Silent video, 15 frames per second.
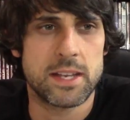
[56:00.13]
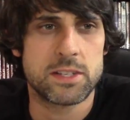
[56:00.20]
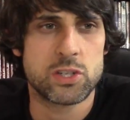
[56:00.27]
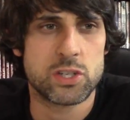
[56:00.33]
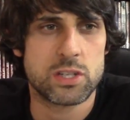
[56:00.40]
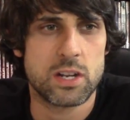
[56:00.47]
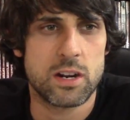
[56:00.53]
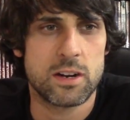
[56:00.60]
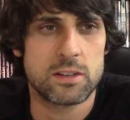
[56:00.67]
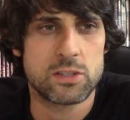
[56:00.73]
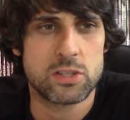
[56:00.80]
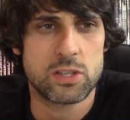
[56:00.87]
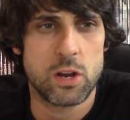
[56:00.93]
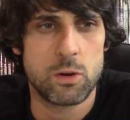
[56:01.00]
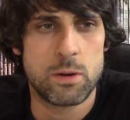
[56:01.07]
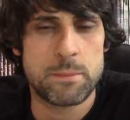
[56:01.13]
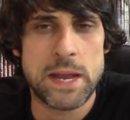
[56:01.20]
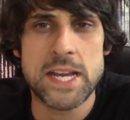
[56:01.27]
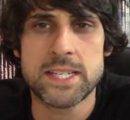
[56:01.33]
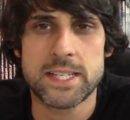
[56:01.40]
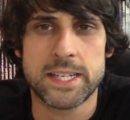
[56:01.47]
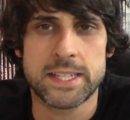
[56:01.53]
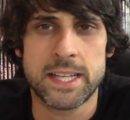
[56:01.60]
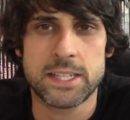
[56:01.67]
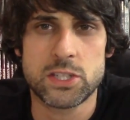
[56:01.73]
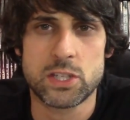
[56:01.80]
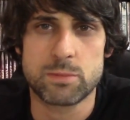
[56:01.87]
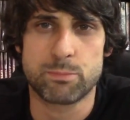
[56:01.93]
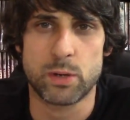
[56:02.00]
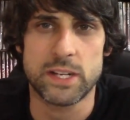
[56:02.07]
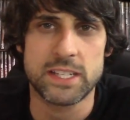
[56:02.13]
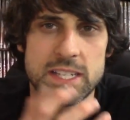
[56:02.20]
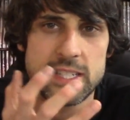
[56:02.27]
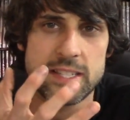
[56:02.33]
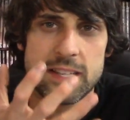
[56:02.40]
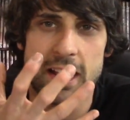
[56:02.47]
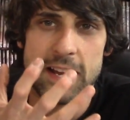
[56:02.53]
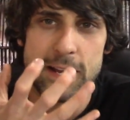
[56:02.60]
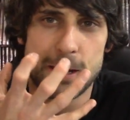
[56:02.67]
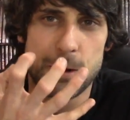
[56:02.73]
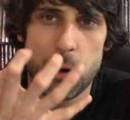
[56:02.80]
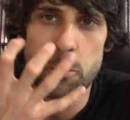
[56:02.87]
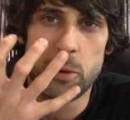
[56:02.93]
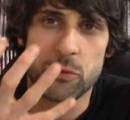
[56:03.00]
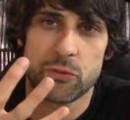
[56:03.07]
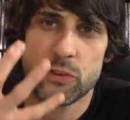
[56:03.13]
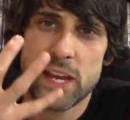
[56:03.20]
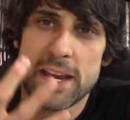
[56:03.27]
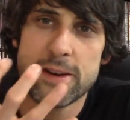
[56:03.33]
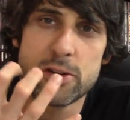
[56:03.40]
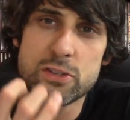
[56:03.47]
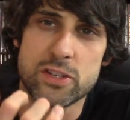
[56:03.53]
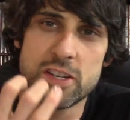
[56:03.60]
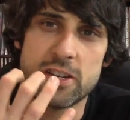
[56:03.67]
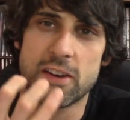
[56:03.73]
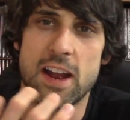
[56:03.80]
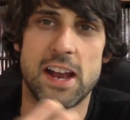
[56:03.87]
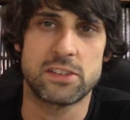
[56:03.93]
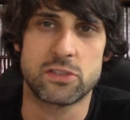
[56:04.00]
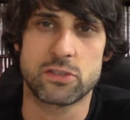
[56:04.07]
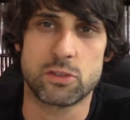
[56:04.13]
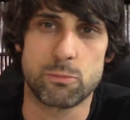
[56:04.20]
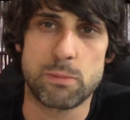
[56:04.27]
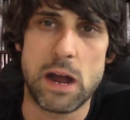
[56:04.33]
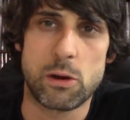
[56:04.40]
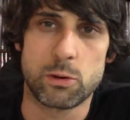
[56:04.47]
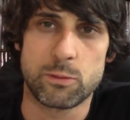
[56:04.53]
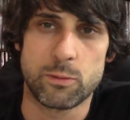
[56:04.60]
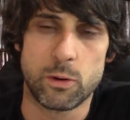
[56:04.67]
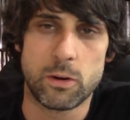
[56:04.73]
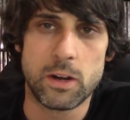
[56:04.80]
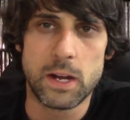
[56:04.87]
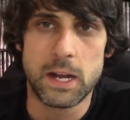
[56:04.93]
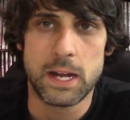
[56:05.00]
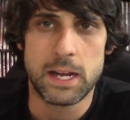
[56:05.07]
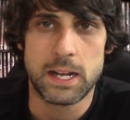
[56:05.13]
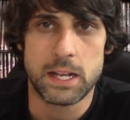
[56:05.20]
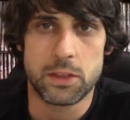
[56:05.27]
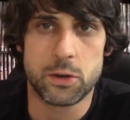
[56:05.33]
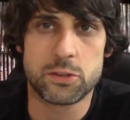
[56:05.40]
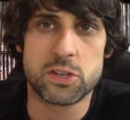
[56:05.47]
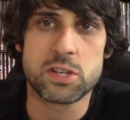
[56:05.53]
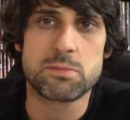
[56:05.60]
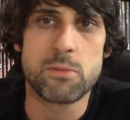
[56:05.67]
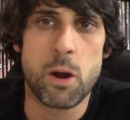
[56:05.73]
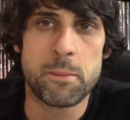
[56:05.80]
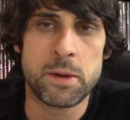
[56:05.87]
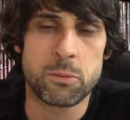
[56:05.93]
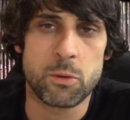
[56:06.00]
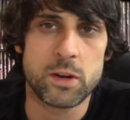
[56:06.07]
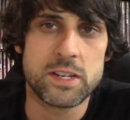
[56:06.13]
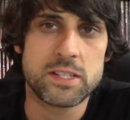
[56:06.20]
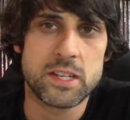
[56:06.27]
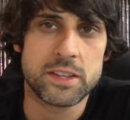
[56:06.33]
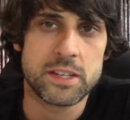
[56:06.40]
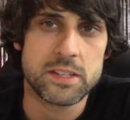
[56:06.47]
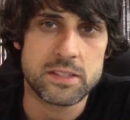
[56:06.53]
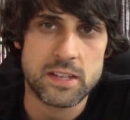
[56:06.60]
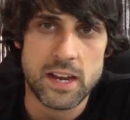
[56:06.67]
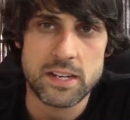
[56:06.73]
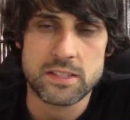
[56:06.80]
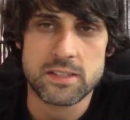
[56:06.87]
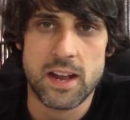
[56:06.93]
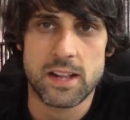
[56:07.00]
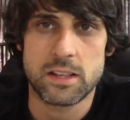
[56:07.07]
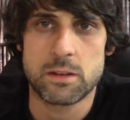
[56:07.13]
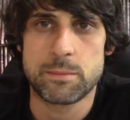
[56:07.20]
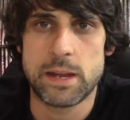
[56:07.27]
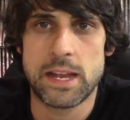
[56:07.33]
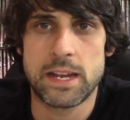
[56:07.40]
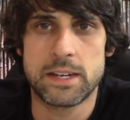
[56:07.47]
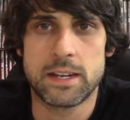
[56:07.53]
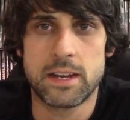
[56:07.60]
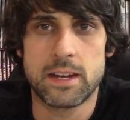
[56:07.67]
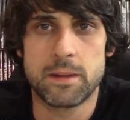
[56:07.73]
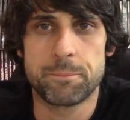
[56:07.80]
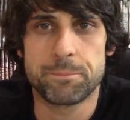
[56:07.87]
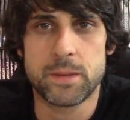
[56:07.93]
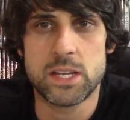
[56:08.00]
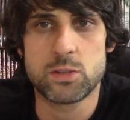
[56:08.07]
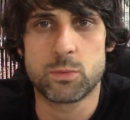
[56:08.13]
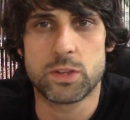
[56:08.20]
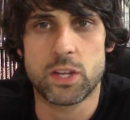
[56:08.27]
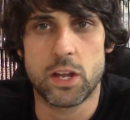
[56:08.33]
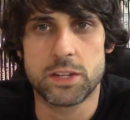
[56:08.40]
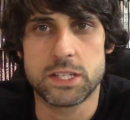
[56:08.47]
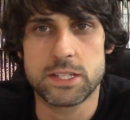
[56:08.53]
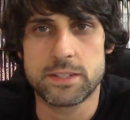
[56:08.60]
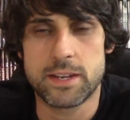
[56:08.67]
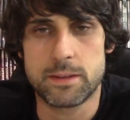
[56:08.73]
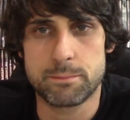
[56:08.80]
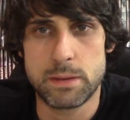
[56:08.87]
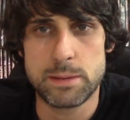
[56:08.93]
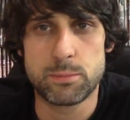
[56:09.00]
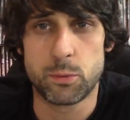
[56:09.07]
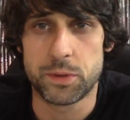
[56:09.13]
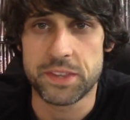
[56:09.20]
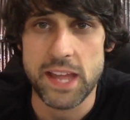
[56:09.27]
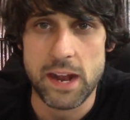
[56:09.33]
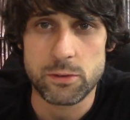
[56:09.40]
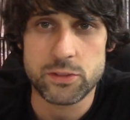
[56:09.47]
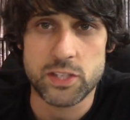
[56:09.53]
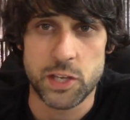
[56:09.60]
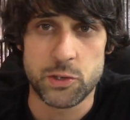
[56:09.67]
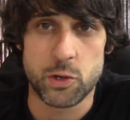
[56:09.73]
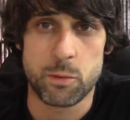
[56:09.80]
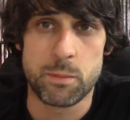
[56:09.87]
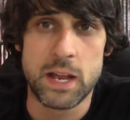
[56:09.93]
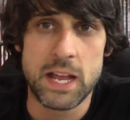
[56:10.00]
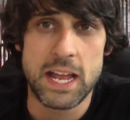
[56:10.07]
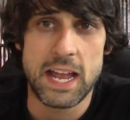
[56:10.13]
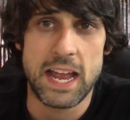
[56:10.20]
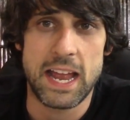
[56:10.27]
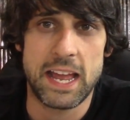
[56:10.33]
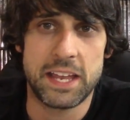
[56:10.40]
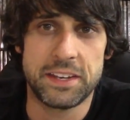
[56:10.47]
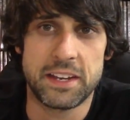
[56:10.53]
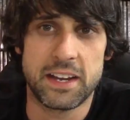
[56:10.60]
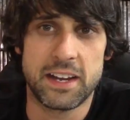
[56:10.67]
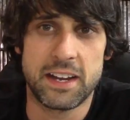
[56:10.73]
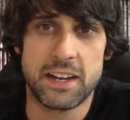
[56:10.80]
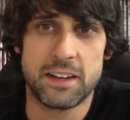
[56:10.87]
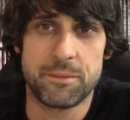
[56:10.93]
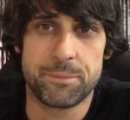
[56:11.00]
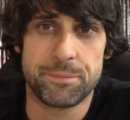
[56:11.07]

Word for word: that just are so amazing that just bring these almost tears to your eyes. Are so powerful there's this moment where he's in the insane asylum and uh, he's with all these people with Down syndrome, and uh,